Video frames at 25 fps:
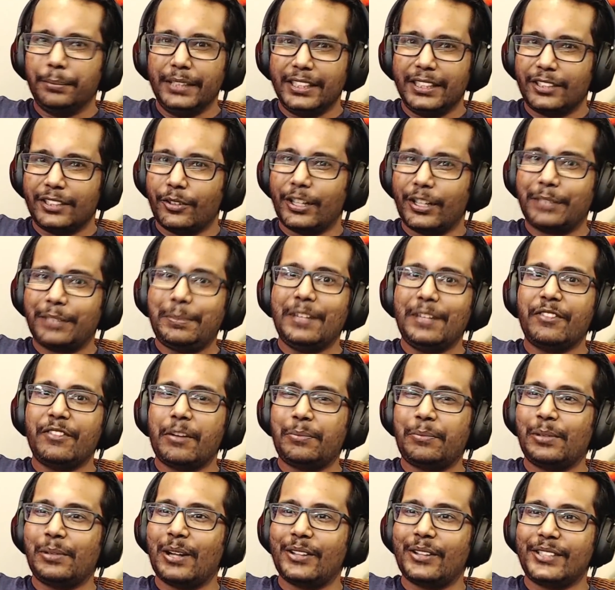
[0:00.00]
Please correct me if
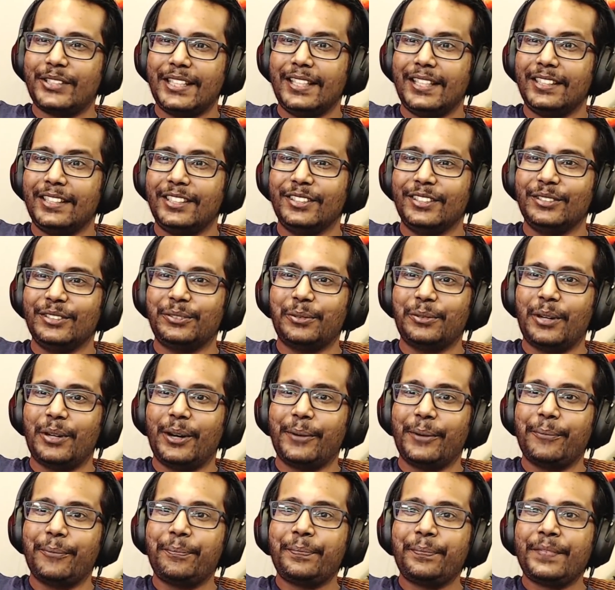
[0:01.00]
our pronunciation is
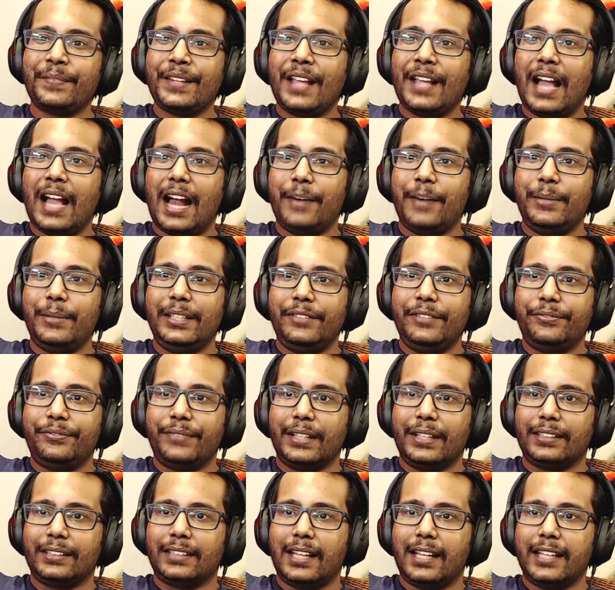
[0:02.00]
wrong. I really
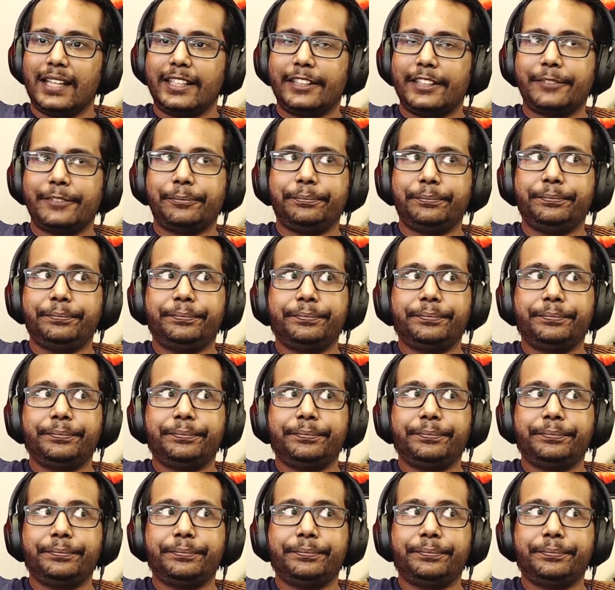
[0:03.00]
felt like